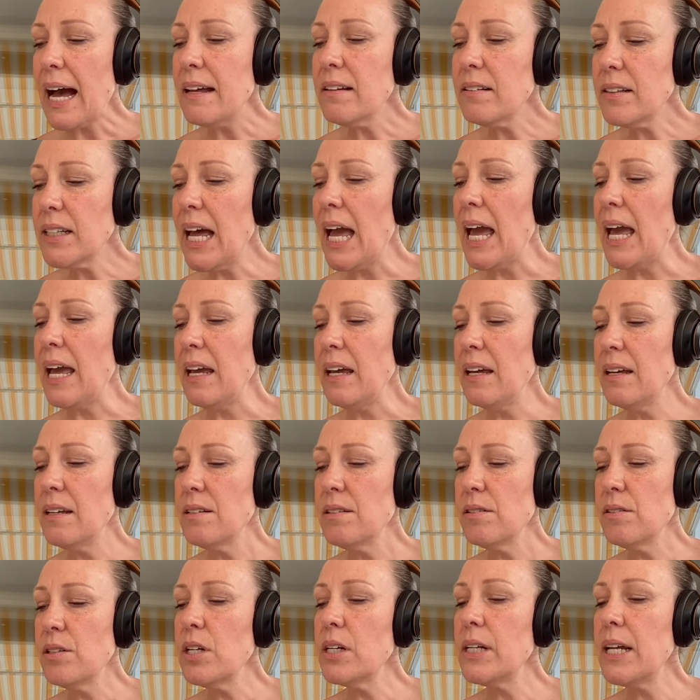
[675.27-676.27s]
I
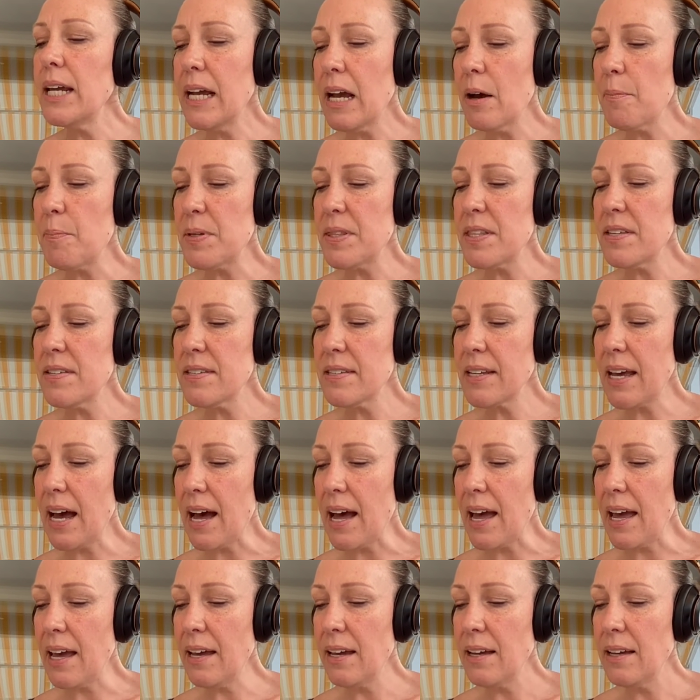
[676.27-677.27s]
lay, looking up at the
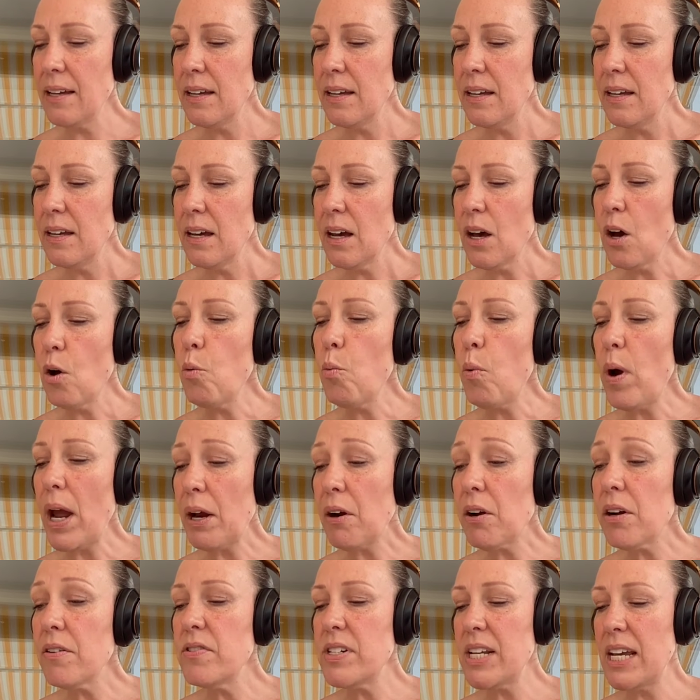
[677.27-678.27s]
sky,
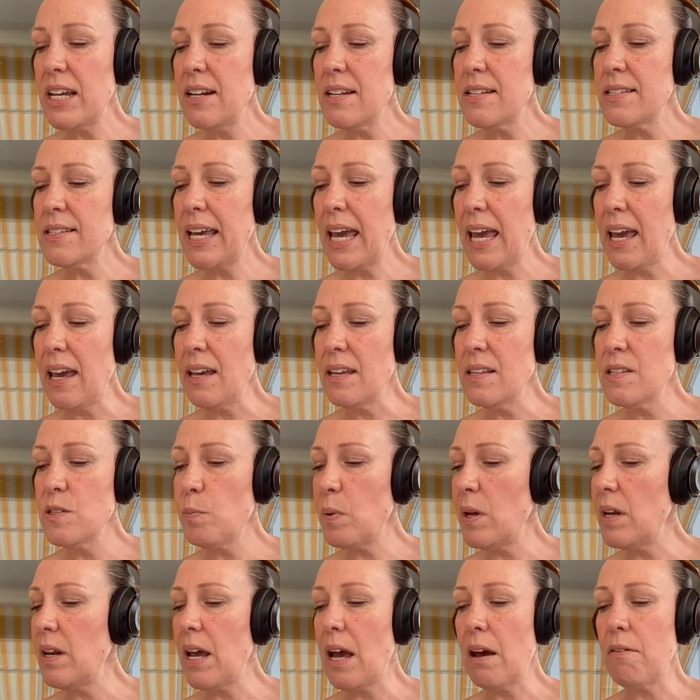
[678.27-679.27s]
aware of Dana's
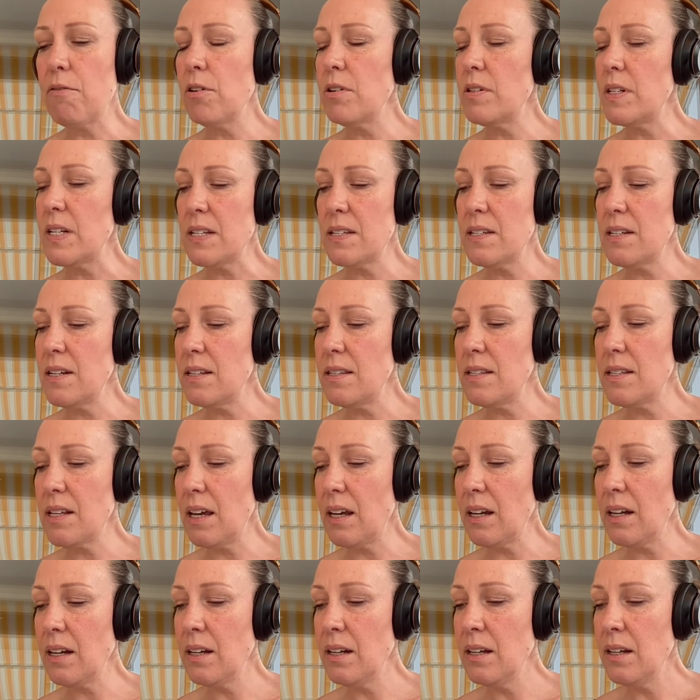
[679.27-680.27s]
gaze but ever
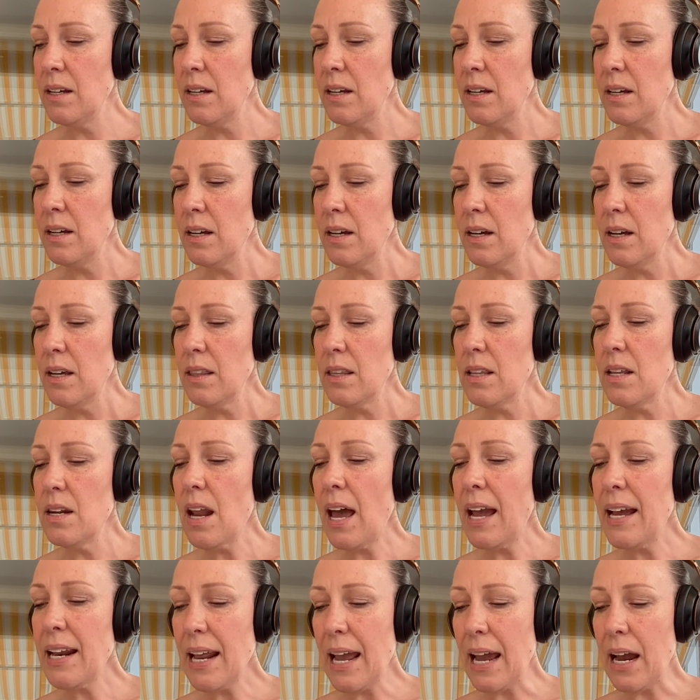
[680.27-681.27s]
distancing. The
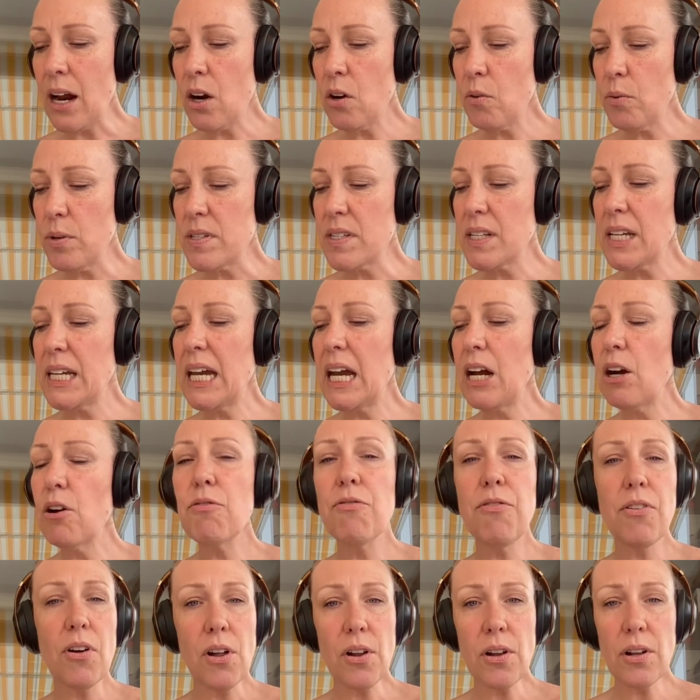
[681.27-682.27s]
night air was
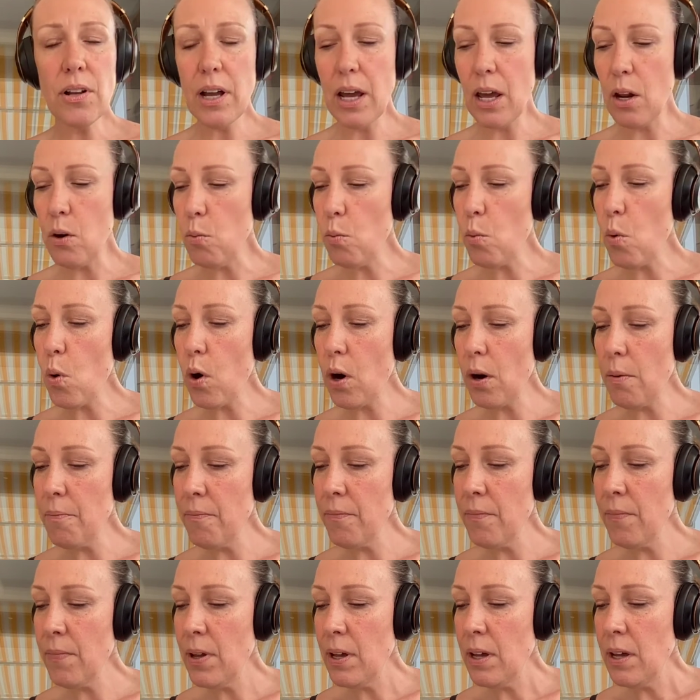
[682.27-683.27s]
careful and
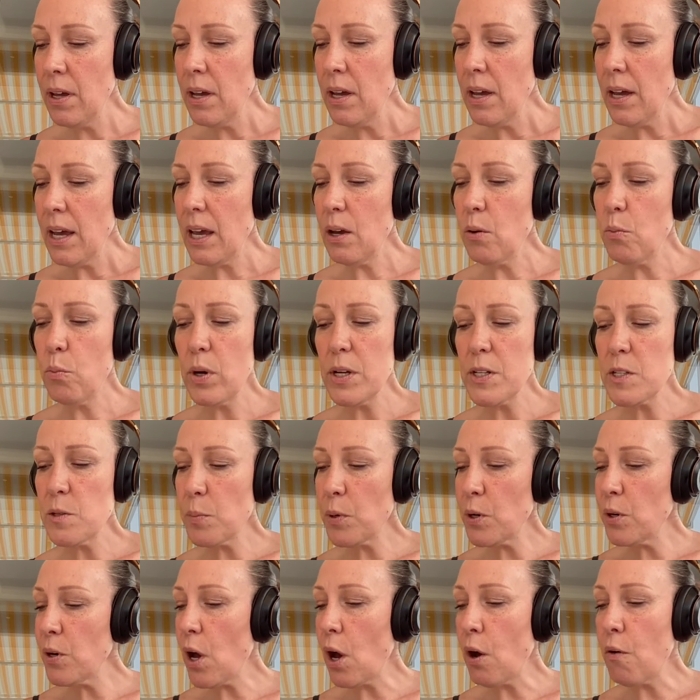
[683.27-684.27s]
warm. It
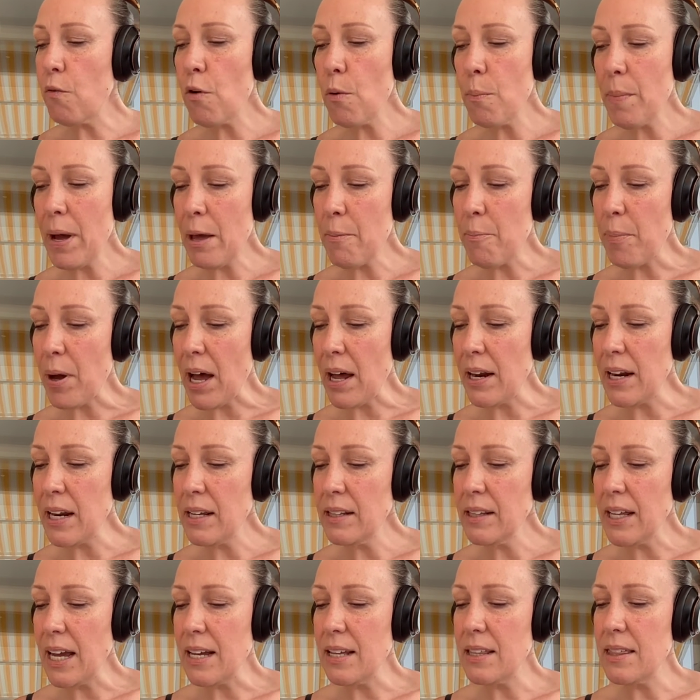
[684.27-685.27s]
whispered over my
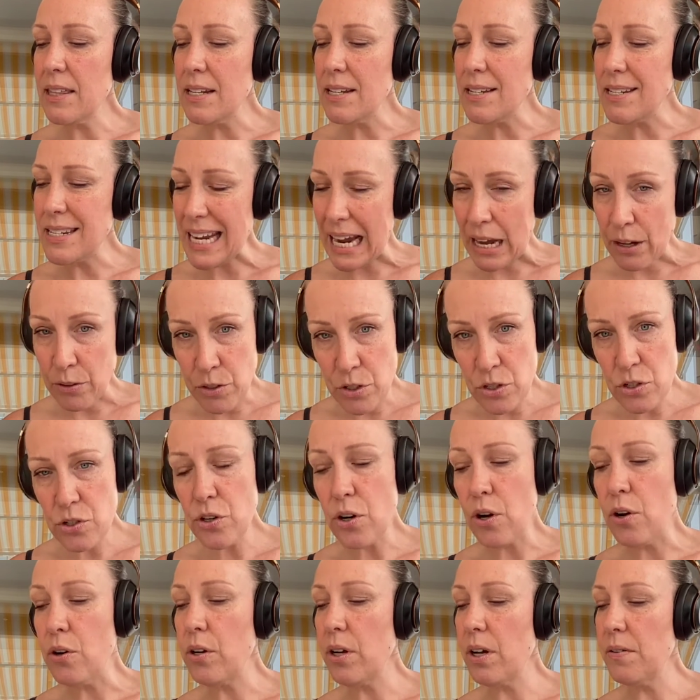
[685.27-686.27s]
body like the
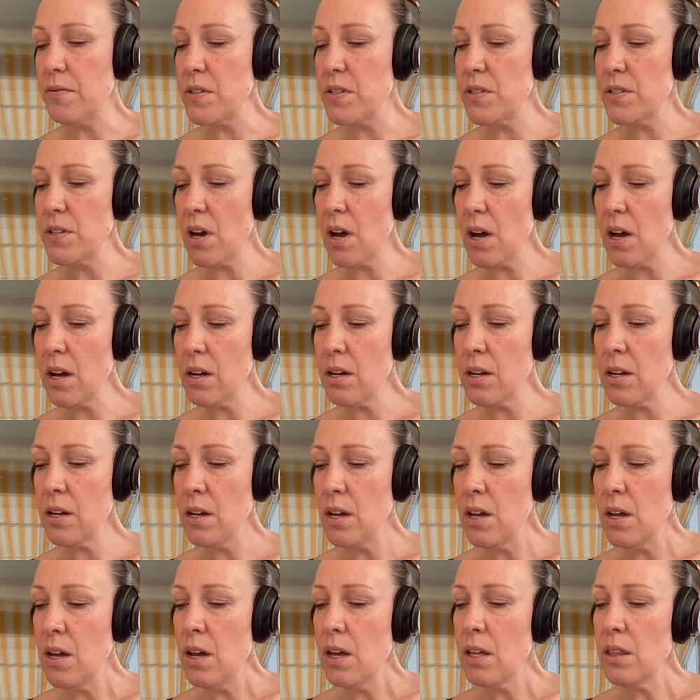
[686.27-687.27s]
downstroke of a
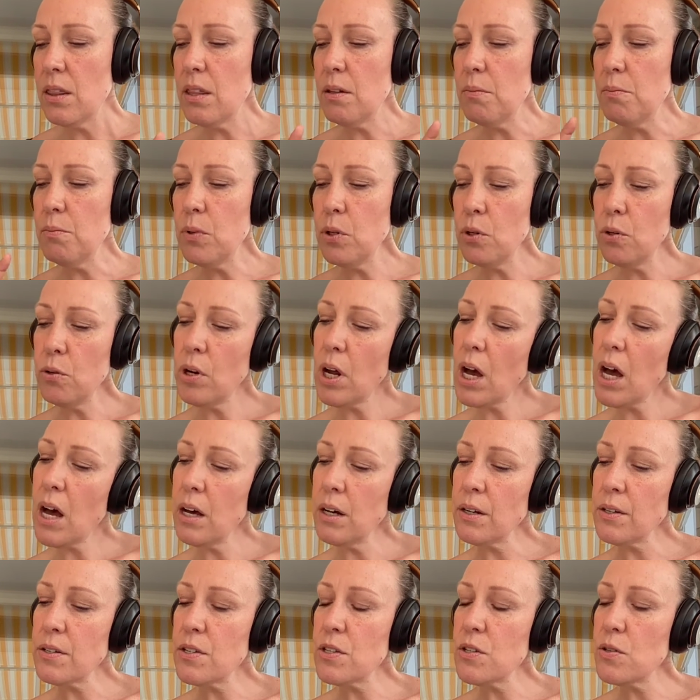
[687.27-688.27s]
song. The moon
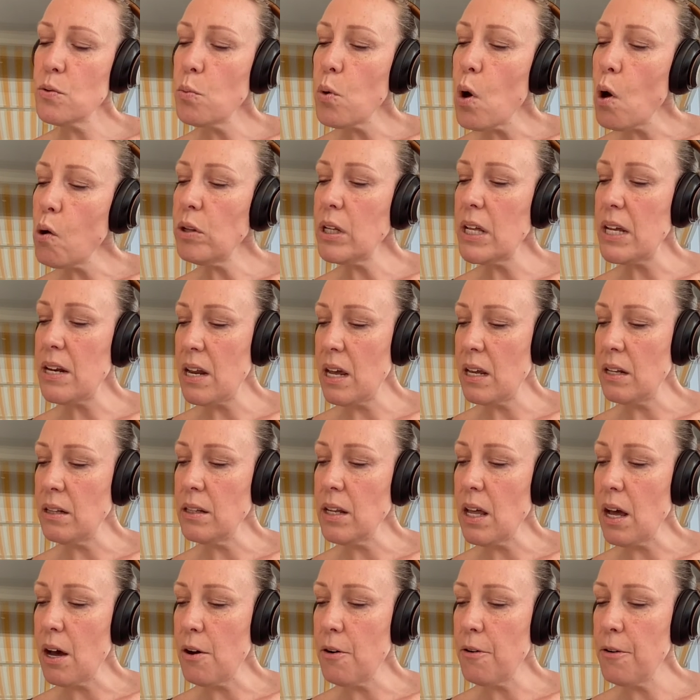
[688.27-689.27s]
hung swollen
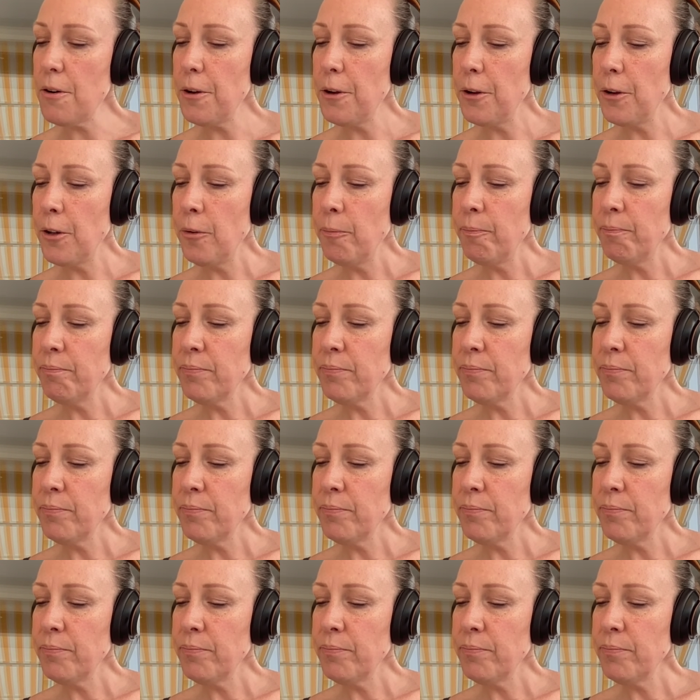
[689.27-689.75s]
and low.